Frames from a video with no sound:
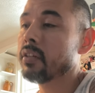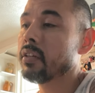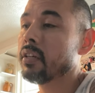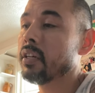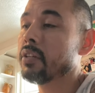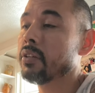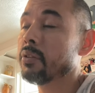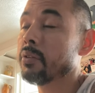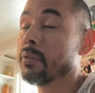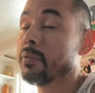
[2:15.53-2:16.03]

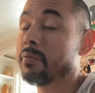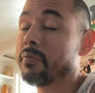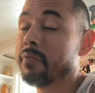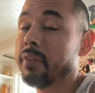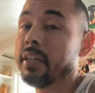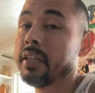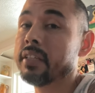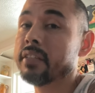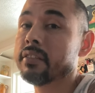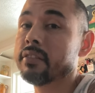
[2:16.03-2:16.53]
and you're the
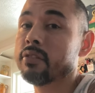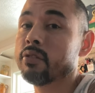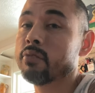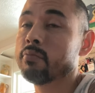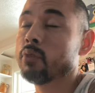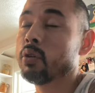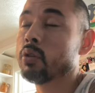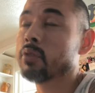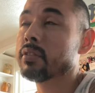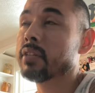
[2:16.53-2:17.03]
face, you're
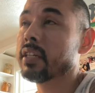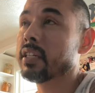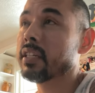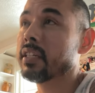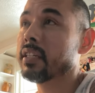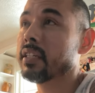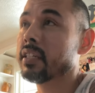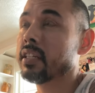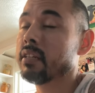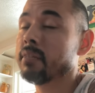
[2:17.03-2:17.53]
most likely
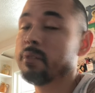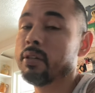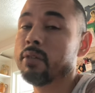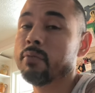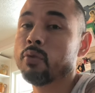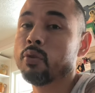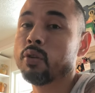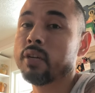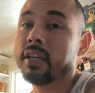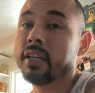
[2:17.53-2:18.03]
gonna come out
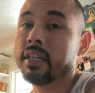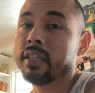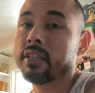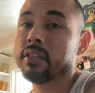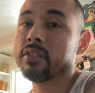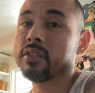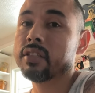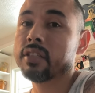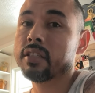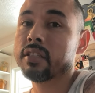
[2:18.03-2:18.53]
more high
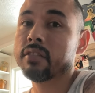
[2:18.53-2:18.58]
energy.